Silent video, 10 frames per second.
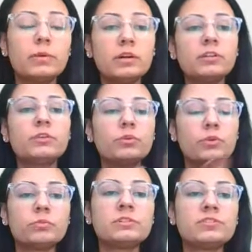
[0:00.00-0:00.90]
bird to
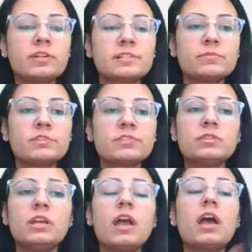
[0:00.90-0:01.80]
human transmission
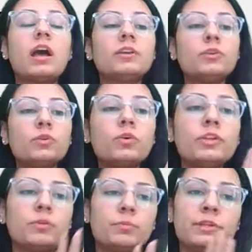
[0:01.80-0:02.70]
and no
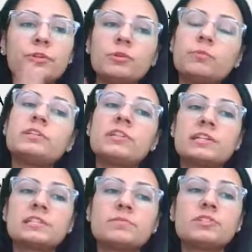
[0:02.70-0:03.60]
human to human
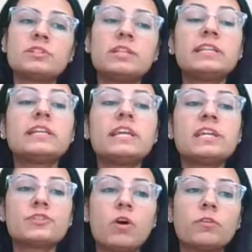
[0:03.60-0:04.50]
transmission in
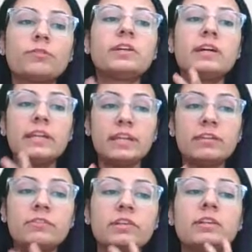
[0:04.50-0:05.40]
case of the
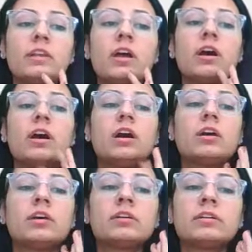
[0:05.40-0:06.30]
avian.
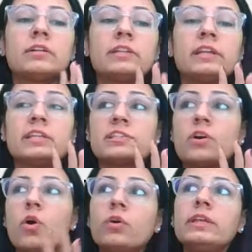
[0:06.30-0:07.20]
That is
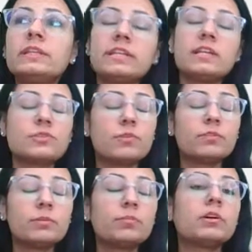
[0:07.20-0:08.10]
the only case of
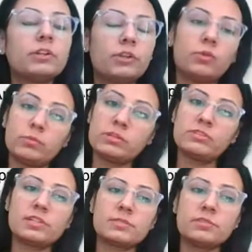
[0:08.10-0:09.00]
the bird to human
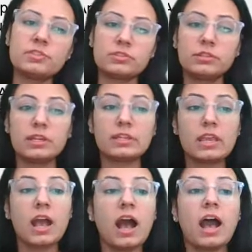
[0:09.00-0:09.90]
transmission.
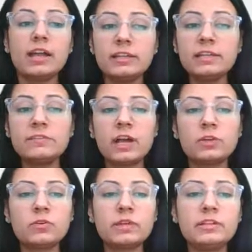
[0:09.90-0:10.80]
Highly
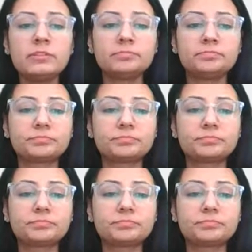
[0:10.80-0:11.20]
virulent,